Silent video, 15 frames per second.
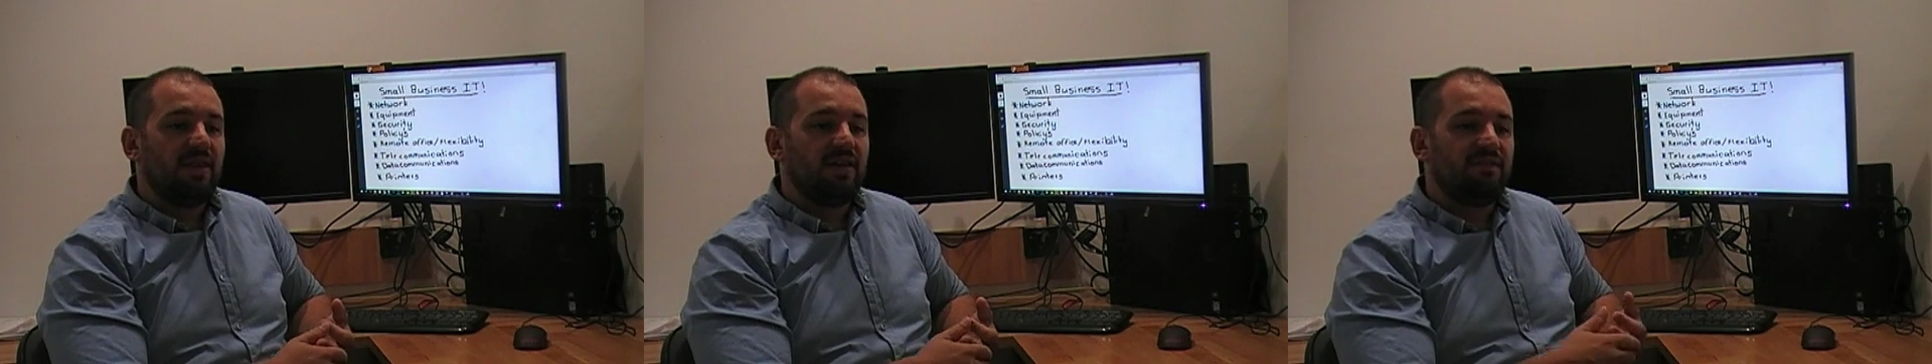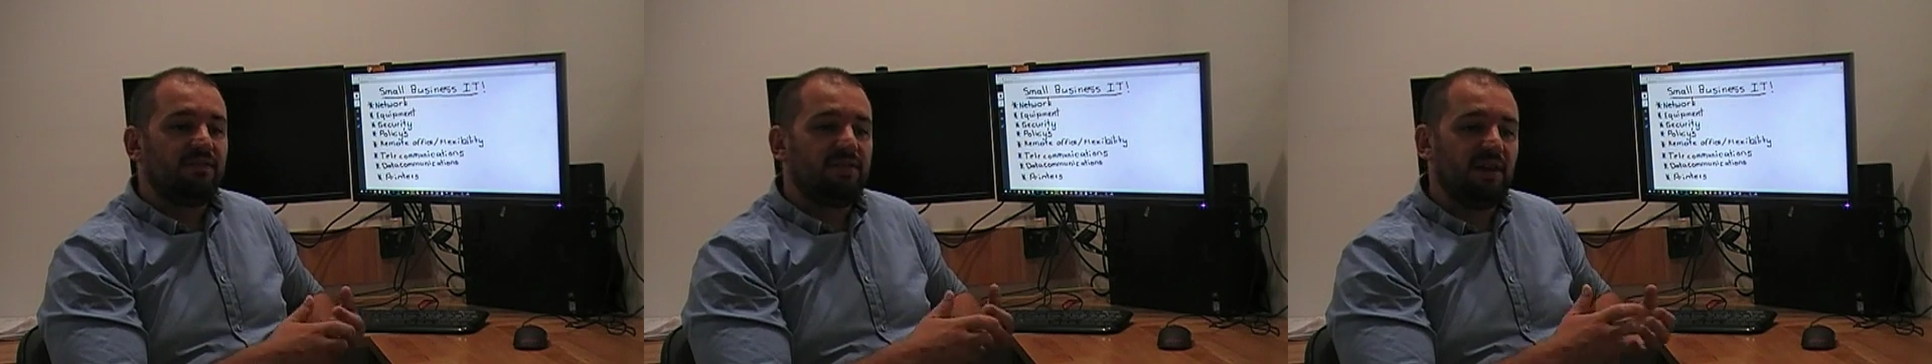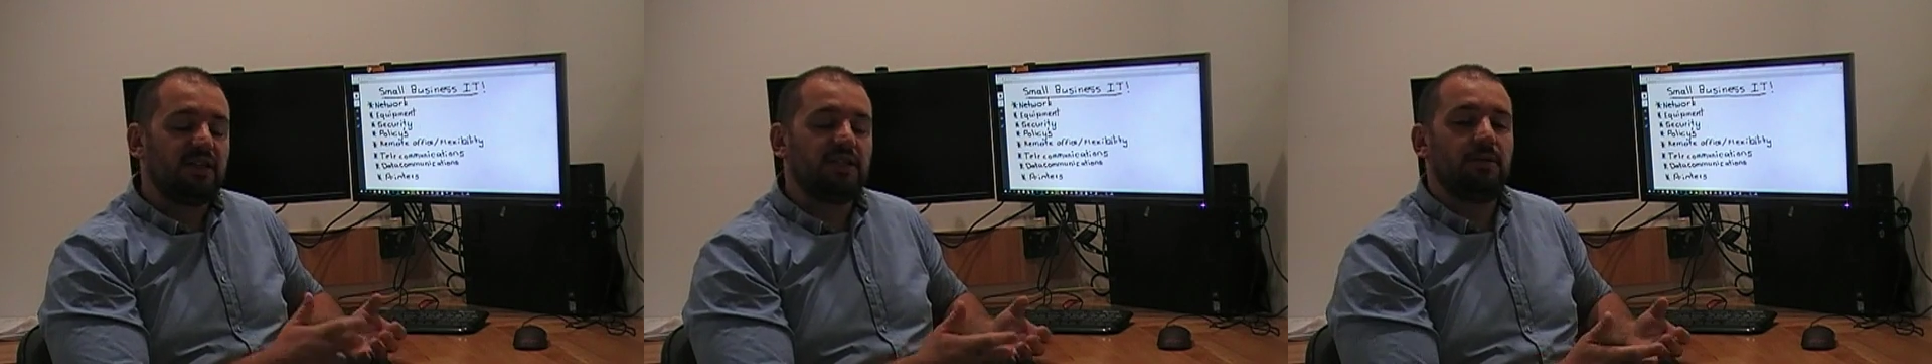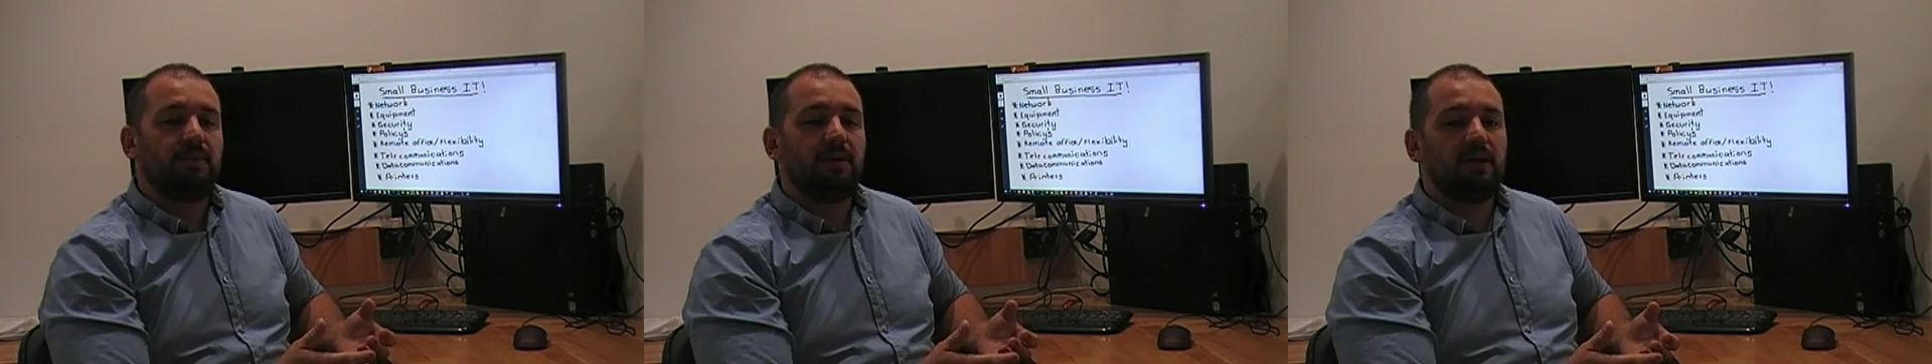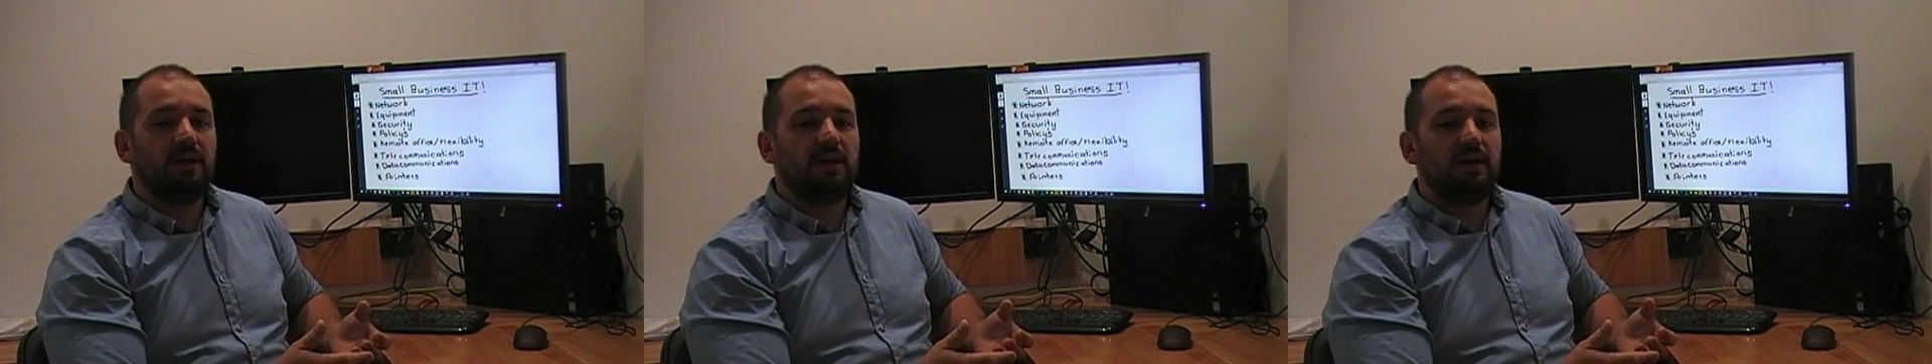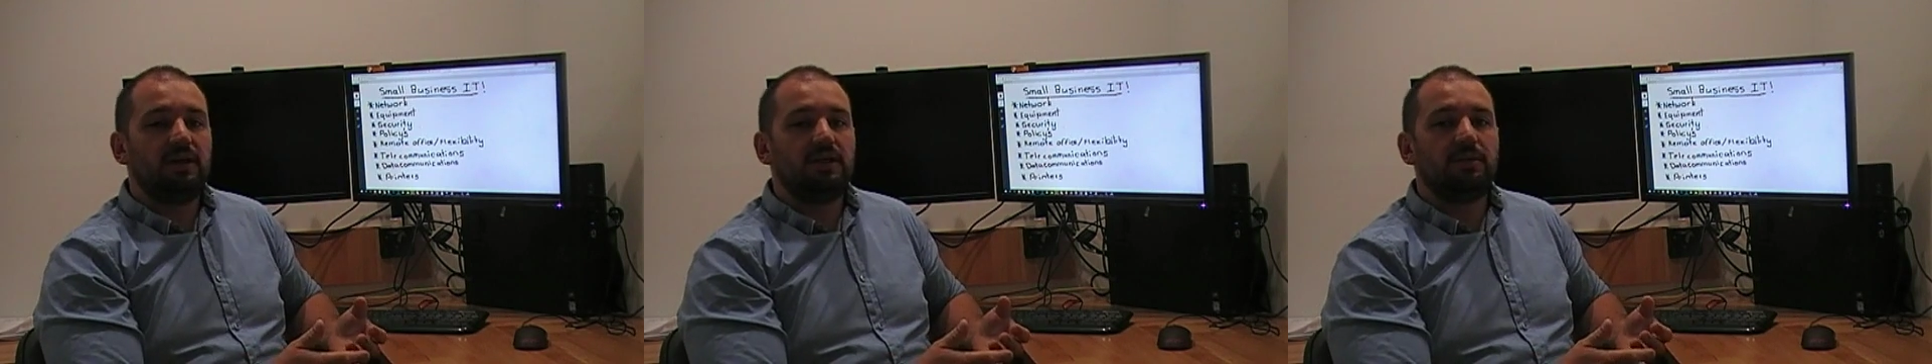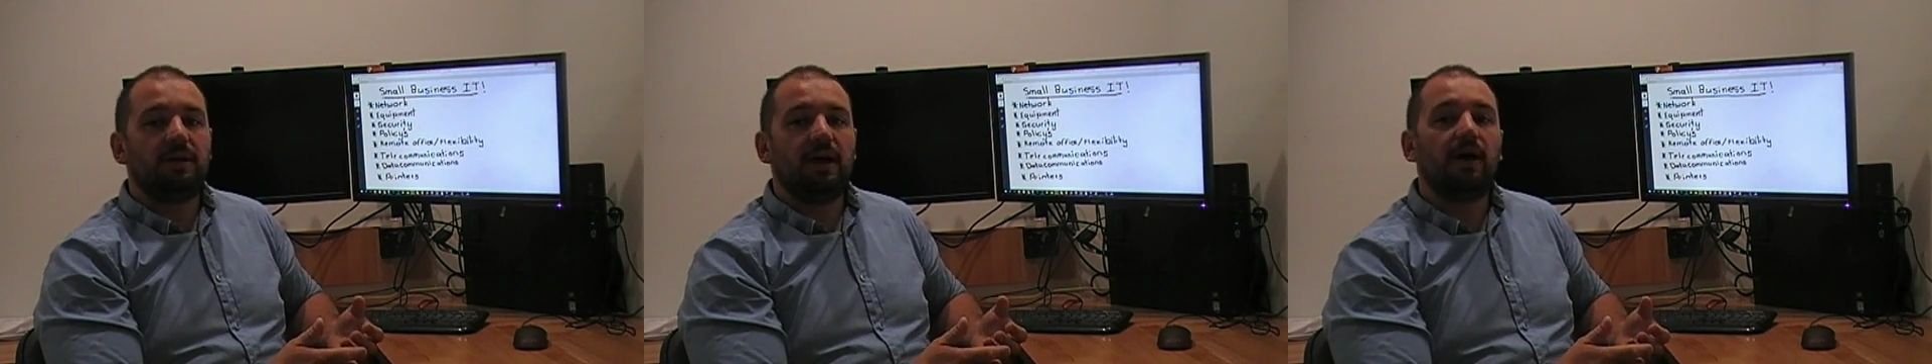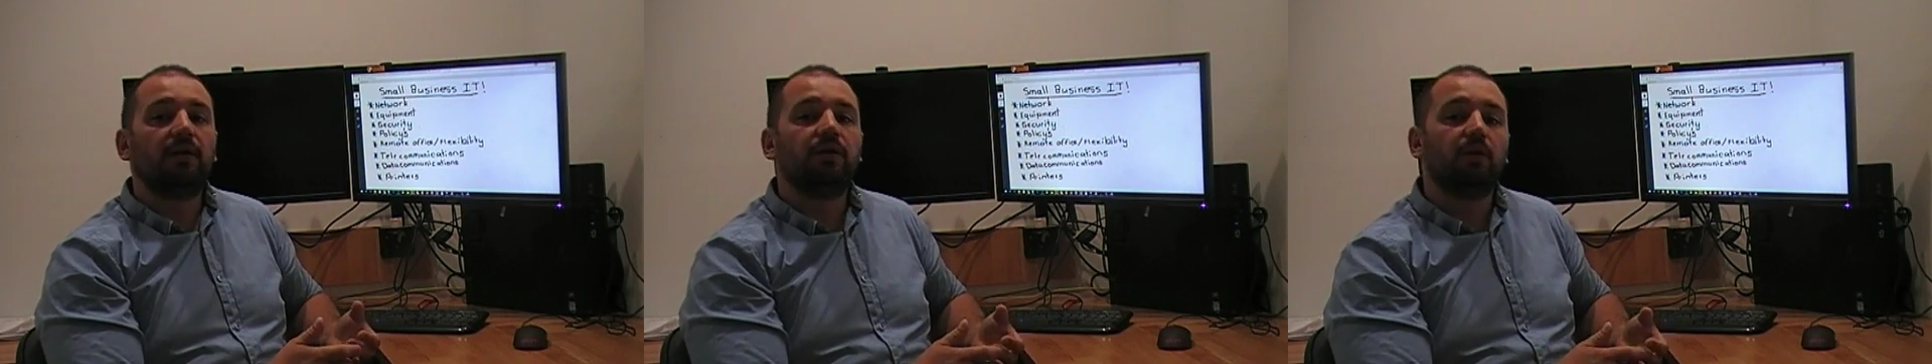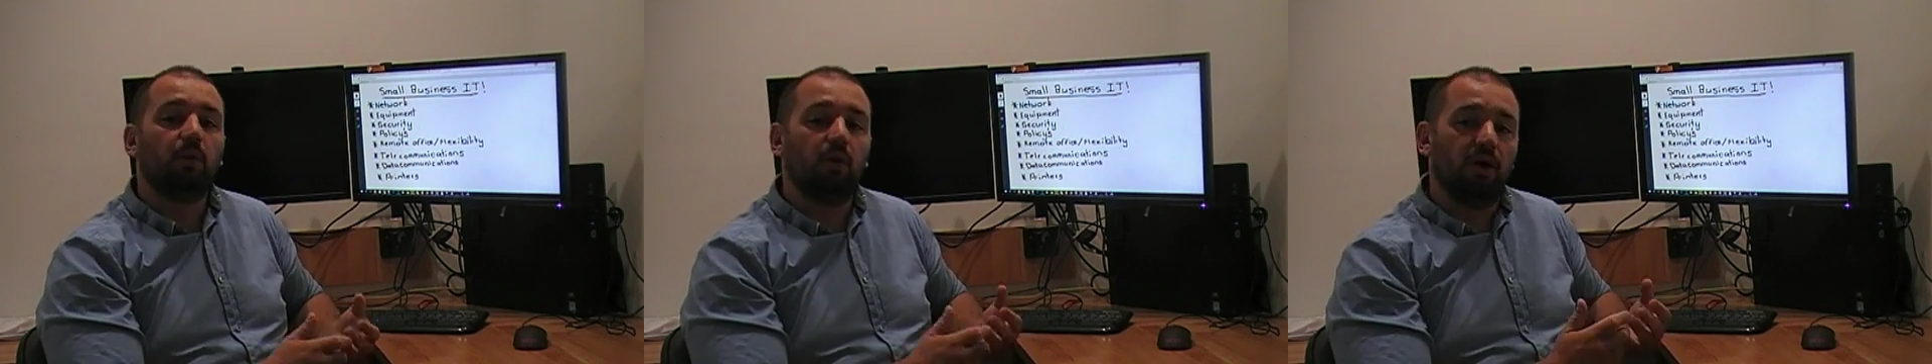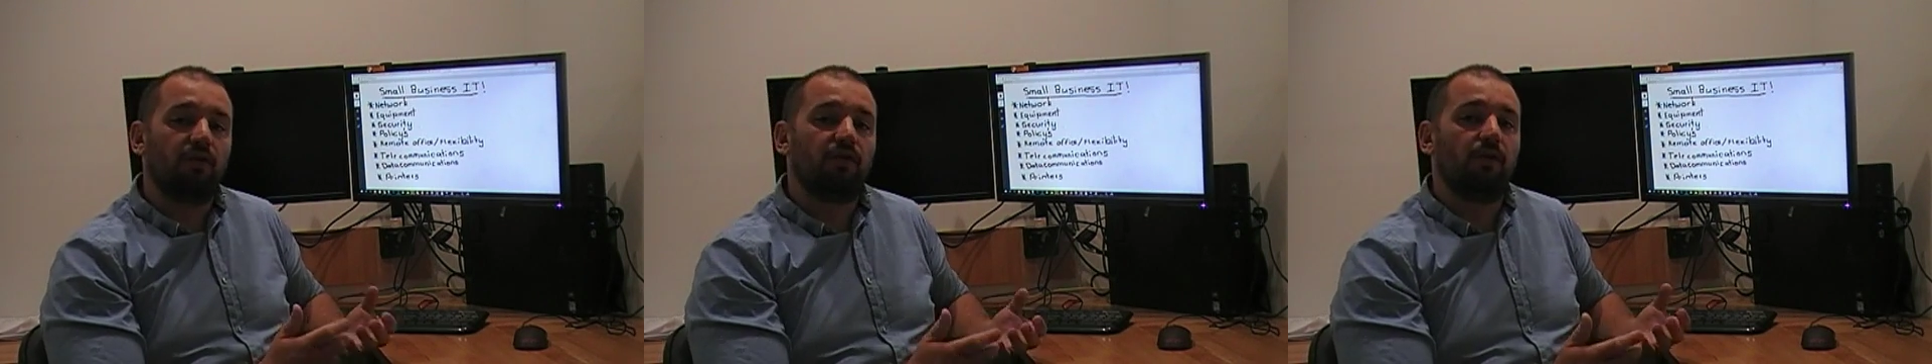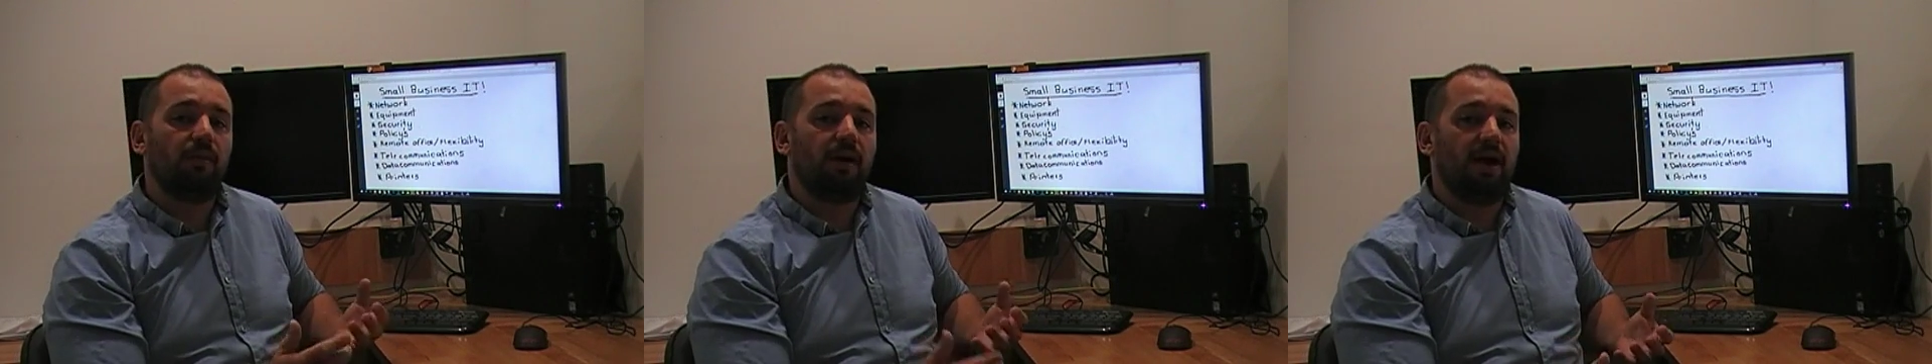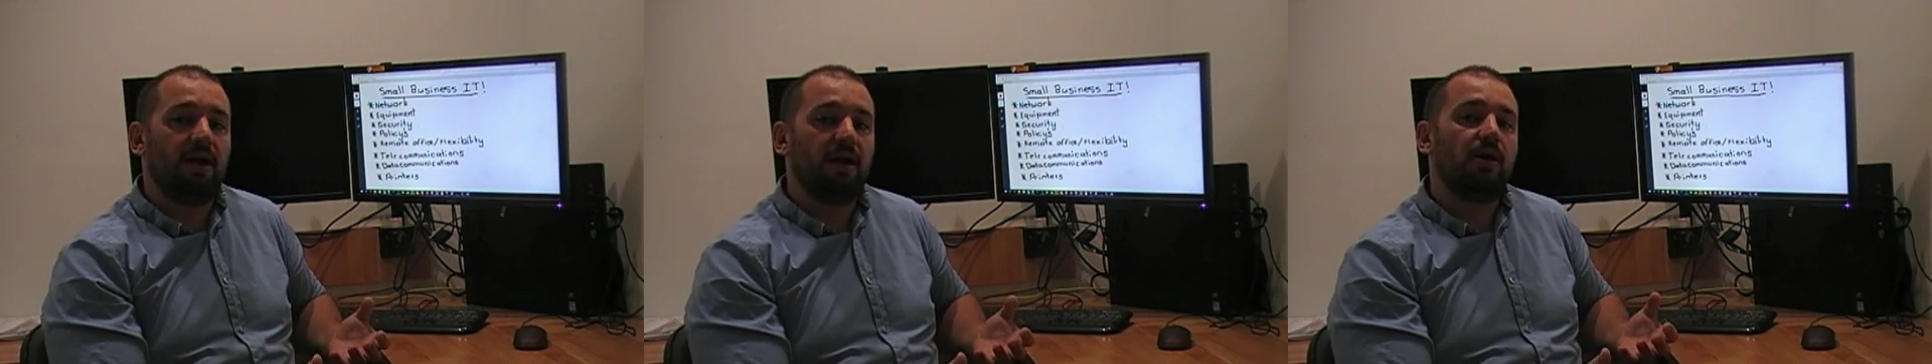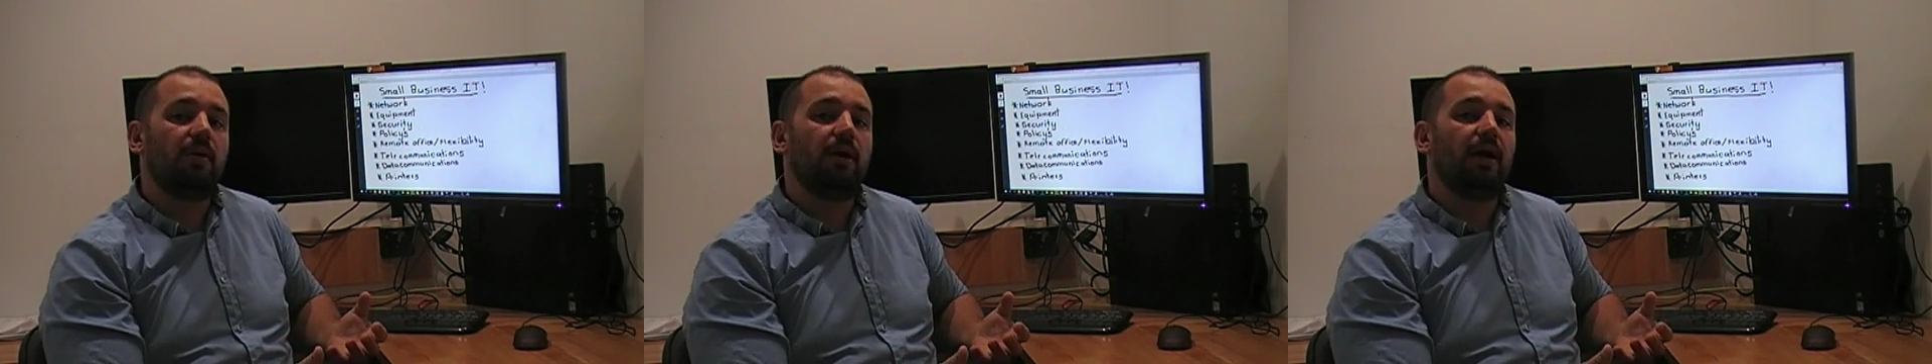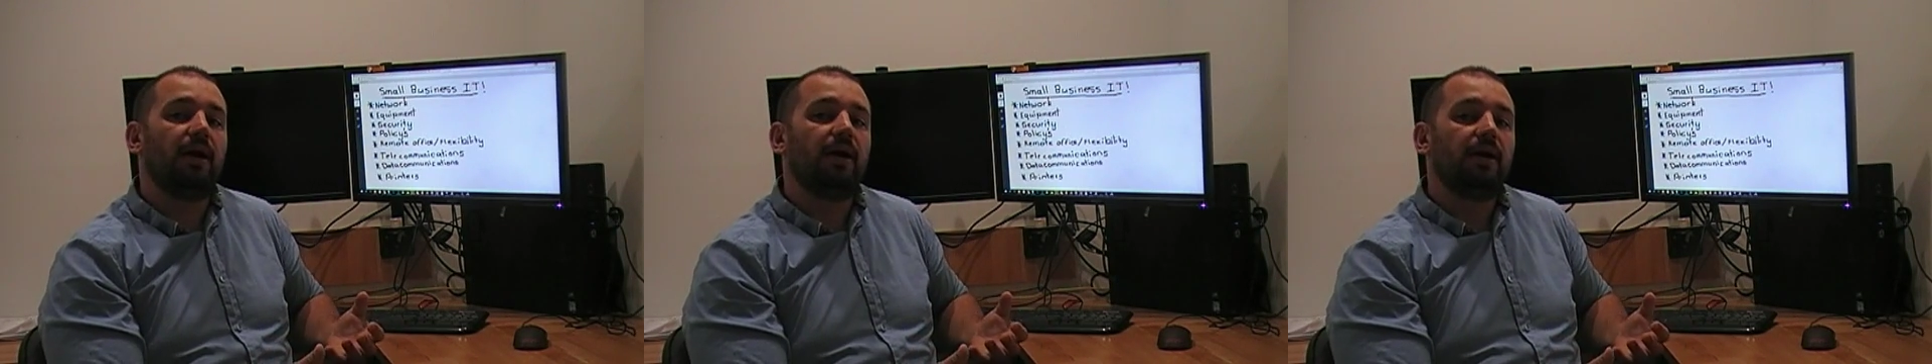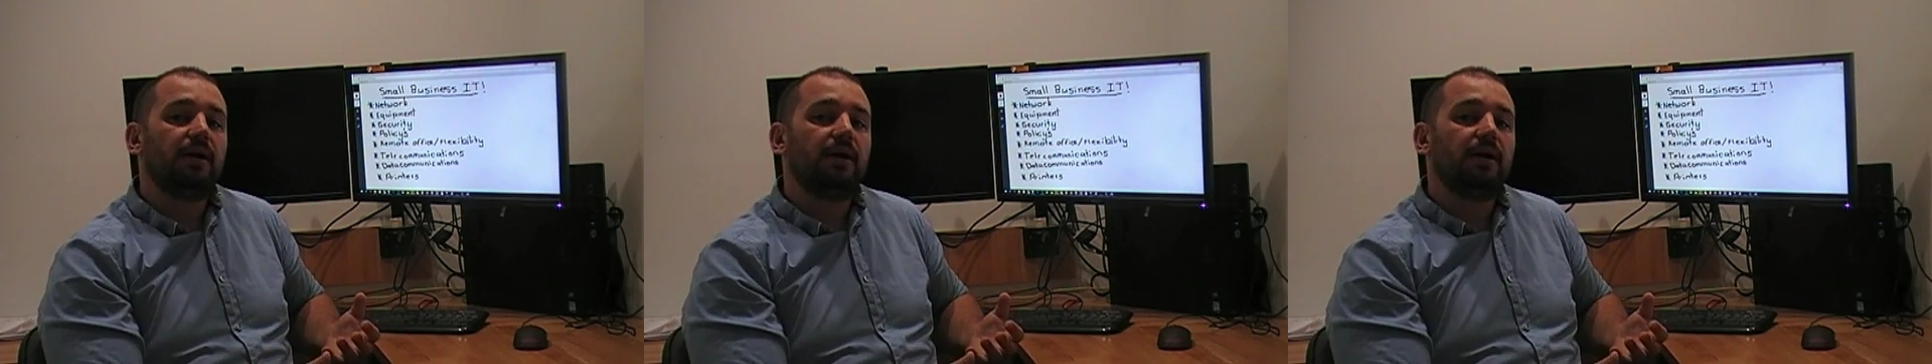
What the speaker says: the flexibility to be able to work from anywhere.